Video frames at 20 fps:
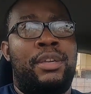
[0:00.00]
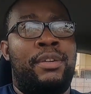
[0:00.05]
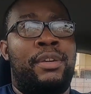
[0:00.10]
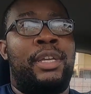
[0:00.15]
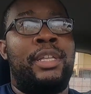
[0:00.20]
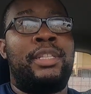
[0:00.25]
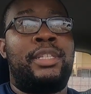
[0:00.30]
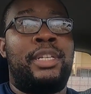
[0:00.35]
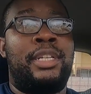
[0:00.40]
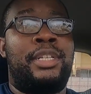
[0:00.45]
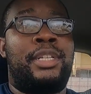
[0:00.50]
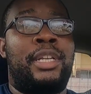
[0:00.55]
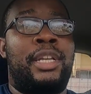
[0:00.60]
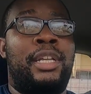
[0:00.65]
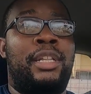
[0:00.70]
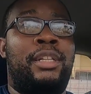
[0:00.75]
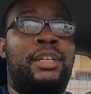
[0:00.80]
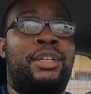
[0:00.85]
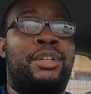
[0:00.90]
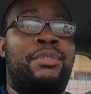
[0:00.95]
You can teach
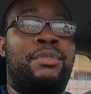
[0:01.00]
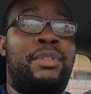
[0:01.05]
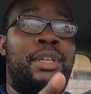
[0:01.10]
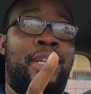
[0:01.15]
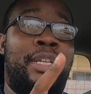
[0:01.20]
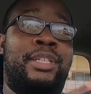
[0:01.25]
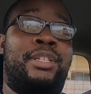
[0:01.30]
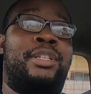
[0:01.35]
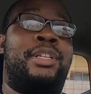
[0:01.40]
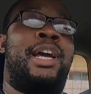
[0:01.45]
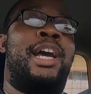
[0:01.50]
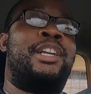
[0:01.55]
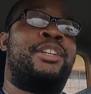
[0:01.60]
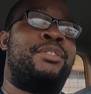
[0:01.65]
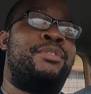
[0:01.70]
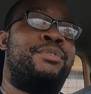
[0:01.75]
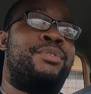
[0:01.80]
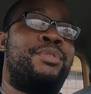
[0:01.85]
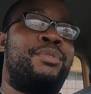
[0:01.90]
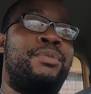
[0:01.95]
English through the
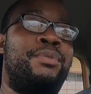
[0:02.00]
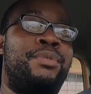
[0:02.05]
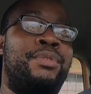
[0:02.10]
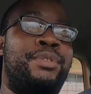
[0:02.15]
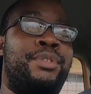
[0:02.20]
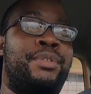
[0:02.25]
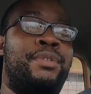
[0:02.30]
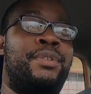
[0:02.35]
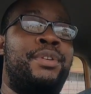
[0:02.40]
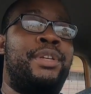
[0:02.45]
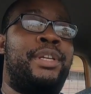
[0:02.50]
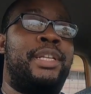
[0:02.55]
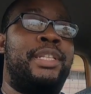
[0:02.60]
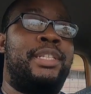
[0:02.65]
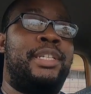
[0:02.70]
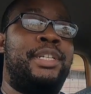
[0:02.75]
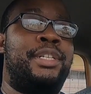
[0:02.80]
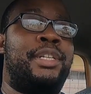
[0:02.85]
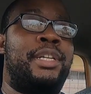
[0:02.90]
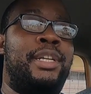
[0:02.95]
international schools, or you
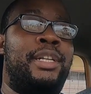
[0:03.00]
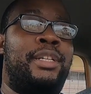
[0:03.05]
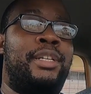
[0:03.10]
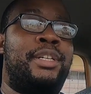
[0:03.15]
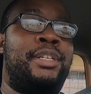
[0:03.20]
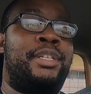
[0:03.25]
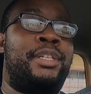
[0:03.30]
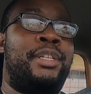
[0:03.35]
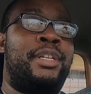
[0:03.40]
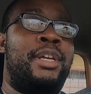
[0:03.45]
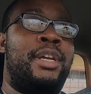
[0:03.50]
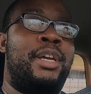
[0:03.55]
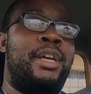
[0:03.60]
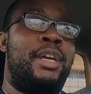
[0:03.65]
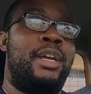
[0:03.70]
can teach English